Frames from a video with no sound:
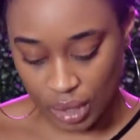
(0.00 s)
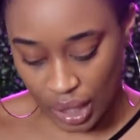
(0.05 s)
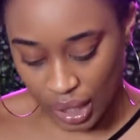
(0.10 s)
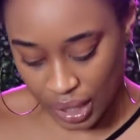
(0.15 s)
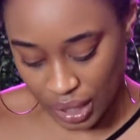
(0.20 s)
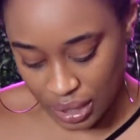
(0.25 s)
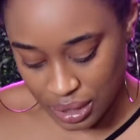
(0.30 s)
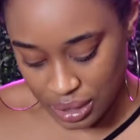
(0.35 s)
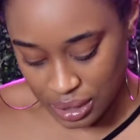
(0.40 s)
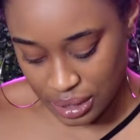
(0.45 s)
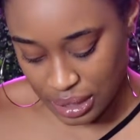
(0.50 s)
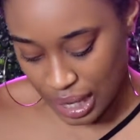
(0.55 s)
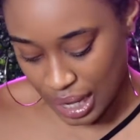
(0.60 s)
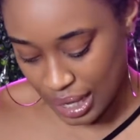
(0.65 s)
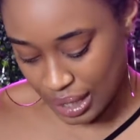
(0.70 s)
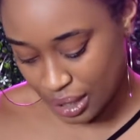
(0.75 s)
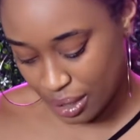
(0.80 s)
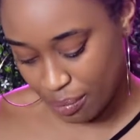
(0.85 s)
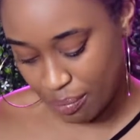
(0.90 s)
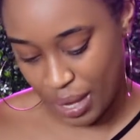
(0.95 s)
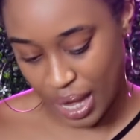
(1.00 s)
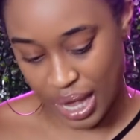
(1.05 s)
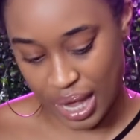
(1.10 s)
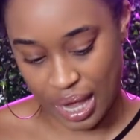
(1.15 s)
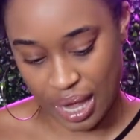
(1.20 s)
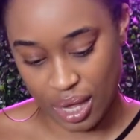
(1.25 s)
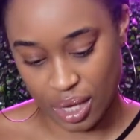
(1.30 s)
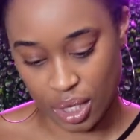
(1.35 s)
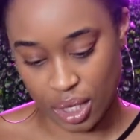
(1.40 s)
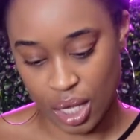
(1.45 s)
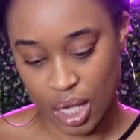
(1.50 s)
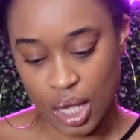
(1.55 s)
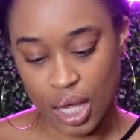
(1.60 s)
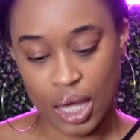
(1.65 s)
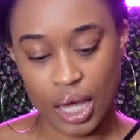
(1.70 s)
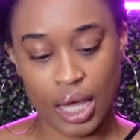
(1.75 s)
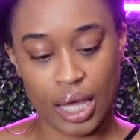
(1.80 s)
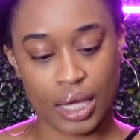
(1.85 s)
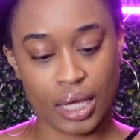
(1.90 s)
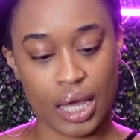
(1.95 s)
Inside the bag,
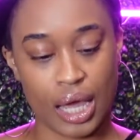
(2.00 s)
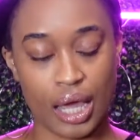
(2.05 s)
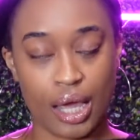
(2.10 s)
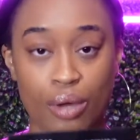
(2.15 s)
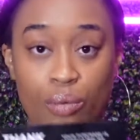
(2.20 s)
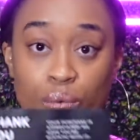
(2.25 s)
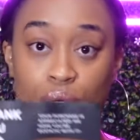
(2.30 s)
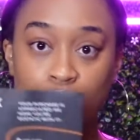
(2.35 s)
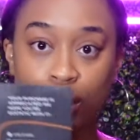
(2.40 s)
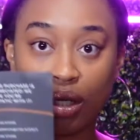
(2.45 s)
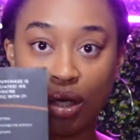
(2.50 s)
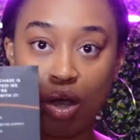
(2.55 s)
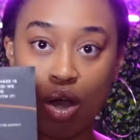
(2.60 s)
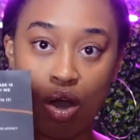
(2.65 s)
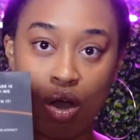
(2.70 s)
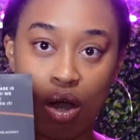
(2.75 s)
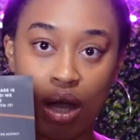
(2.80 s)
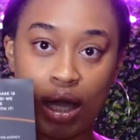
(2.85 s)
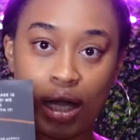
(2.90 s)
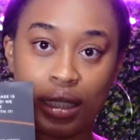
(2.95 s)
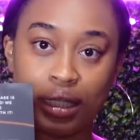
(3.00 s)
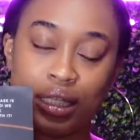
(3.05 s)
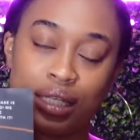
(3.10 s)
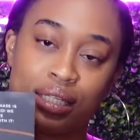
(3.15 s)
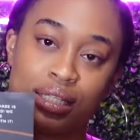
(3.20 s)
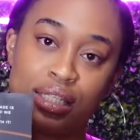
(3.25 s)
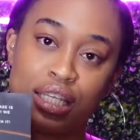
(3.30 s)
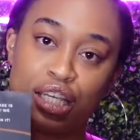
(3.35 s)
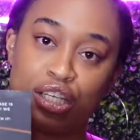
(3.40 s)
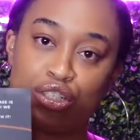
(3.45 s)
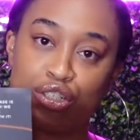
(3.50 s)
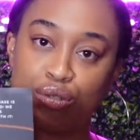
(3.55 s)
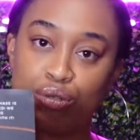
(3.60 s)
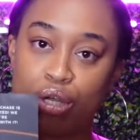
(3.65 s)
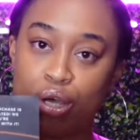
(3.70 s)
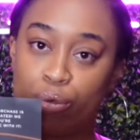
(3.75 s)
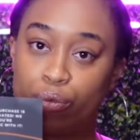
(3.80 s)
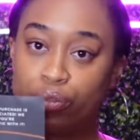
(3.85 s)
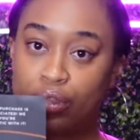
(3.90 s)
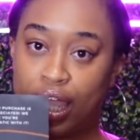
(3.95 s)
it came with a card that says, you know,